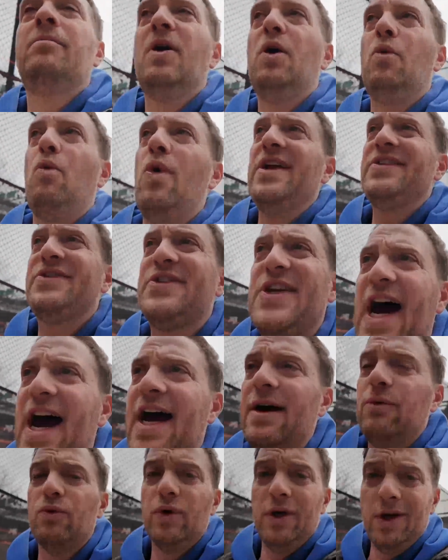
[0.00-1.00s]
But once
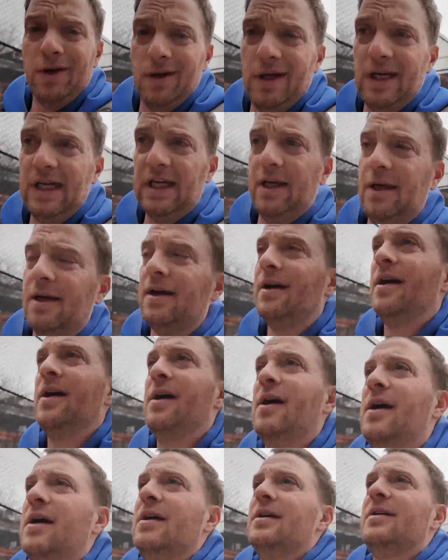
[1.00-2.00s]
I really
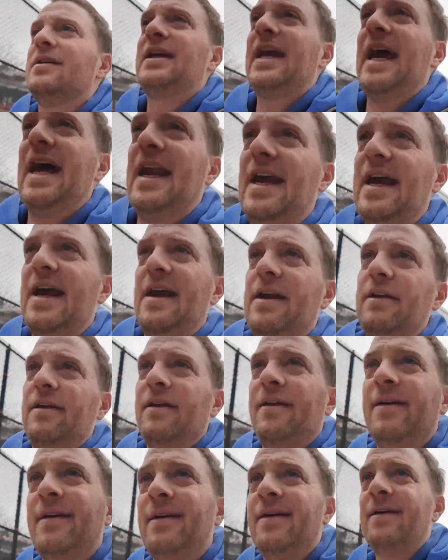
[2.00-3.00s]
get
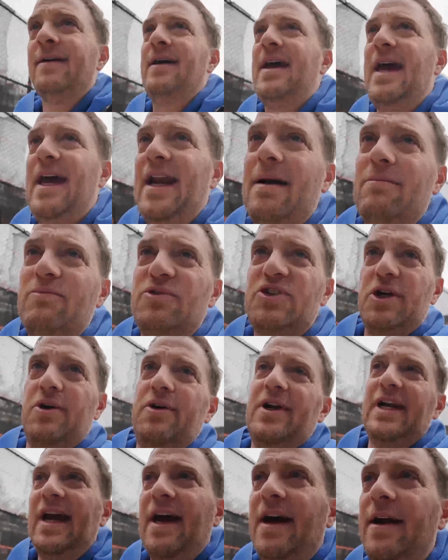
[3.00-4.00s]
in and I'm
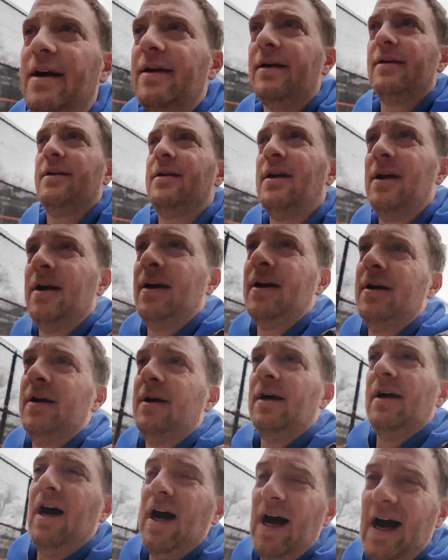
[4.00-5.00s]
doing it,
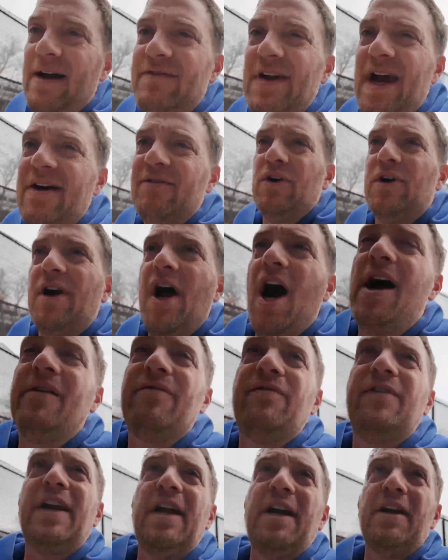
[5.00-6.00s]
I've never
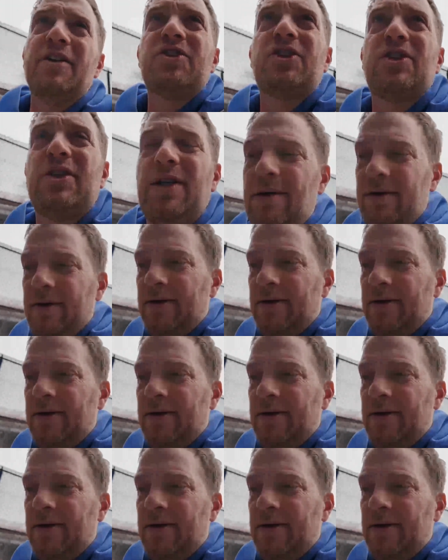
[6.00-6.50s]
not finished.